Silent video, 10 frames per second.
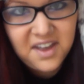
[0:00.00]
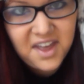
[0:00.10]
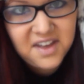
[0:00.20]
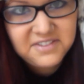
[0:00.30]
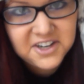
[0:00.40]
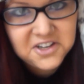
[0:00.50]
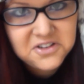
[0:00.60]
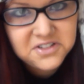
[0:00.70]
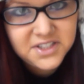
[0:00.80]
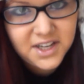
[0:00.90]
Ever
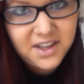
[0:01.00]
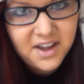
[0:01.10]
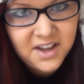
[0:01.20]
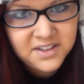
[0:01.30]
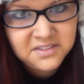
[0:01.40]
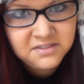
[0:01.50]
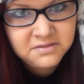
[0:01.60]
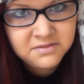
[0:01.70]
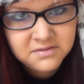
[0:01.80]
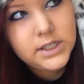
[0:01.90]
used a gun?
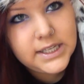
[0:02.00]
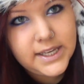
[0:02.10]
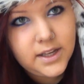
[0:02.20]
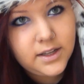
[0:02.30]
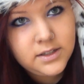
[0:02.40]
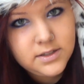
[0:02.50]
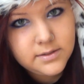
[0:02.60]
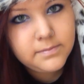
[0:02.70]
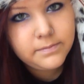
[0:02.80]
Yes.